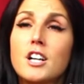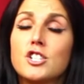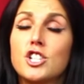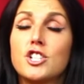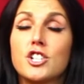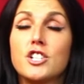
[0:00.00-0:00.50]

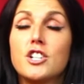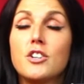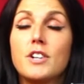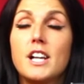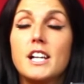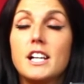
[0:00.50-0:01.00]
She should
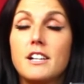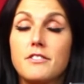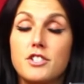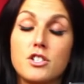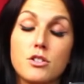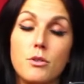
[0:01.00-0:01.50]
donate it if
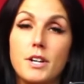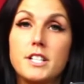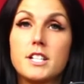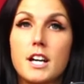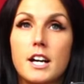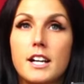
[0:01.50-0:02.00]
she's going
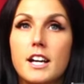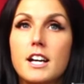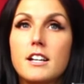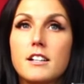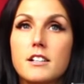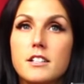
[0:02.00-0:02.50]
to cut
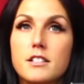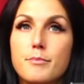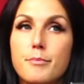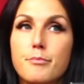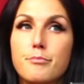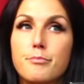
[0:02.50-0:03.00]
it.
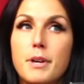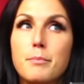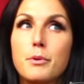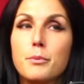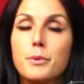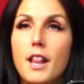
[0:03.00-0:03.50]

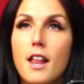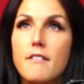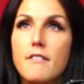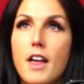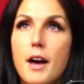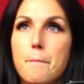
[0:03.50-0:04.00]
People would
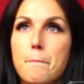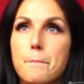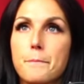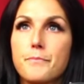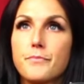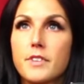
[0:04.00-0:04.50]
love that.
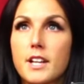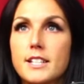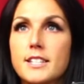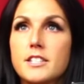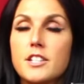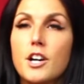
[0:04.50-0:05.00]

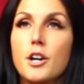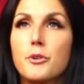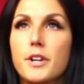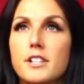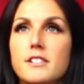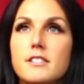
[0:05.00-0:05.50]
Is this the
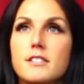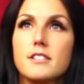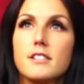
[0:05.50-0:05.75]
Codas?